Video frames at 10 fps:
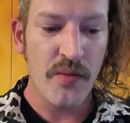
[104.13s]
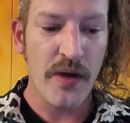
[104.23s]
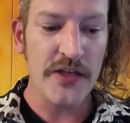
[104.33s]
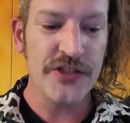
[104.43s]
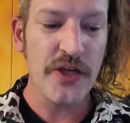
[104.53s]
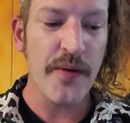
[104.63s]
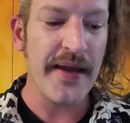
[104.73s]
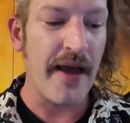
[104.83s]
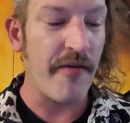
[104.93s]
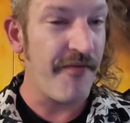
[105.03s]
while
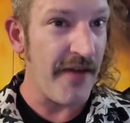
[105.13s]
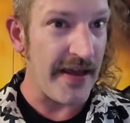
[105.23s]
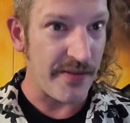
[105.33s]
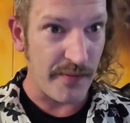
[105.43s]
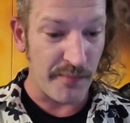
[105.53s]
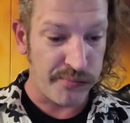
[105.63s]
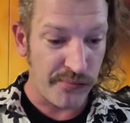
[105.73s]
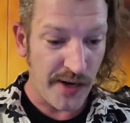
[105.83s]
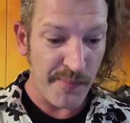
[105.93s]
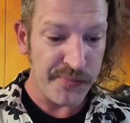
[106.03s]
showing how faith, when
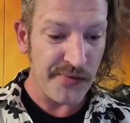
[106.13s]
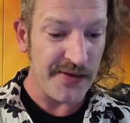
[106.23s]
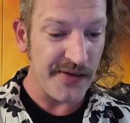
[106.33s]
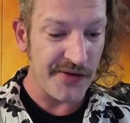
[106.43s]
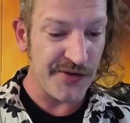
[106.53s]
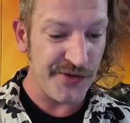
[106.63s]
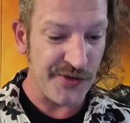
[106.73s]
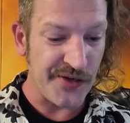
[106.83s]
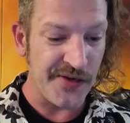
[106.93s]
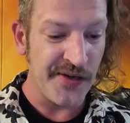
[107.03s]
properly
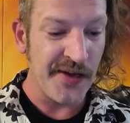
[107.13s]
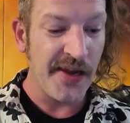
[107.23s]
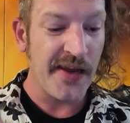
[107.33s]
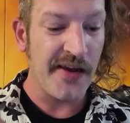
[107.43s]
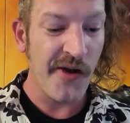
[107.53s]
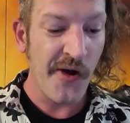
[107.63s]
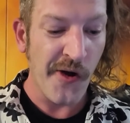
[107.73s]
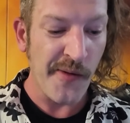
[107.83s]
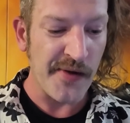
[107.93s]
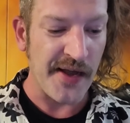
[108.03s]
understood, can
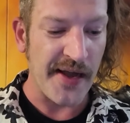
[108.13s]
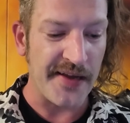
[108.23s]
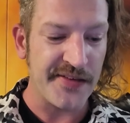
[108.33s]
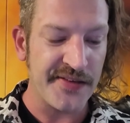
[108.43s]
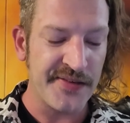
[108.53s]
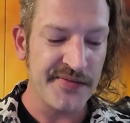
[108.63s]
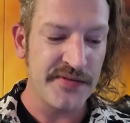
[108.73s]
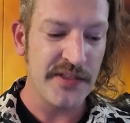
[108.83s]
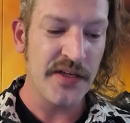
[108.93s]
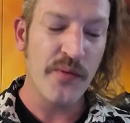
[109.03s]
harmonize
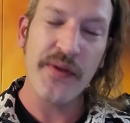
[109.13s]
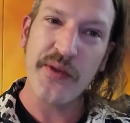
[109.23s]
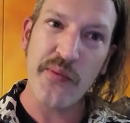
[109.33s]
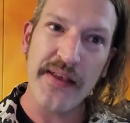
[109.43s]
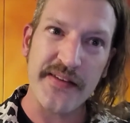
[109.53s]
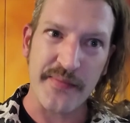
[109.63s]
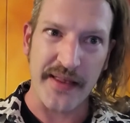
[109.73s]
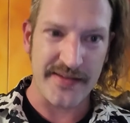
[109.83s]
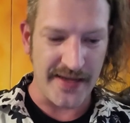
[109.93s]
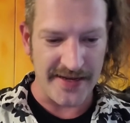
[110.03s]
with the wisdom
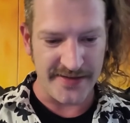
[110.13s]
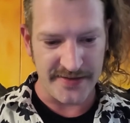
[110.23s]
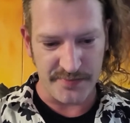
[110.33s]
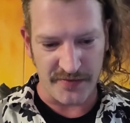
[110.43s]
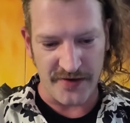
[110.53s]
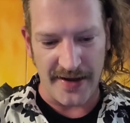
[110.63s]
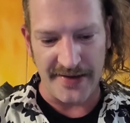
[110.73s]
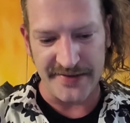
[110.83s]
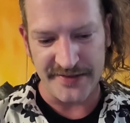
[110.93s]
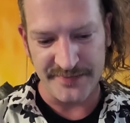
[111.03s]
that science
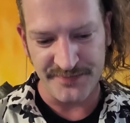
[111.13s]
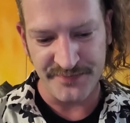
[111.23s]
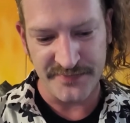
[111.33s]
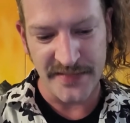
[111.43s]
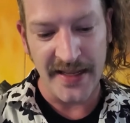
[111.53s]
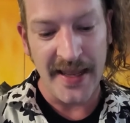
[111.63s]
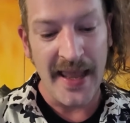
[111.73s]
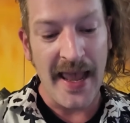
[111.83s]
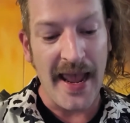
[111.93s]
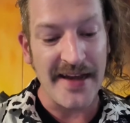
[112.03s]
provides.
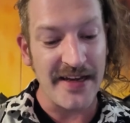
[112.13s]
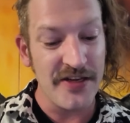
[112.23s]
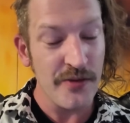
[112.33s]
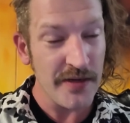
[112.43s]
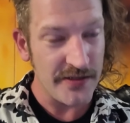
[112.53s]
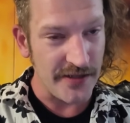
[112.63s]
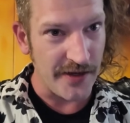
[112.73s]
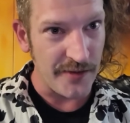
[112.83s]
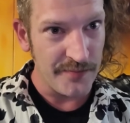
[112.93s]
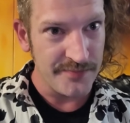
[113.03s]
And in doing
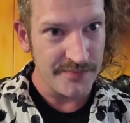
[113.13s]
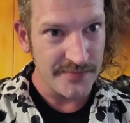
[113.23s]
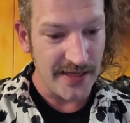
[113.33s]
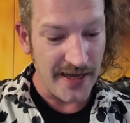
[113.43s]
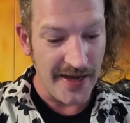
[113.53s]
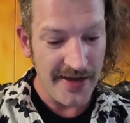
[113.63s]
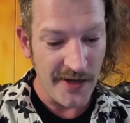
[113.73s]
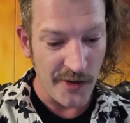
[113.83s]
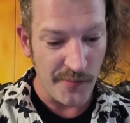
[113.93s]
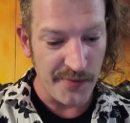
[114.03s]
so, I
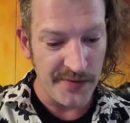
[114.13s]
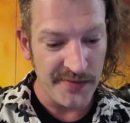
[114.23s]
hope